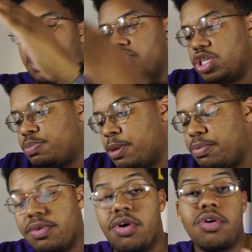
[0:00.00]
these
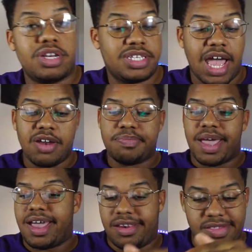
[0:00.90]
people were already down
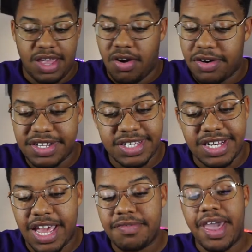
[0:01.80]
bad. They already didn't have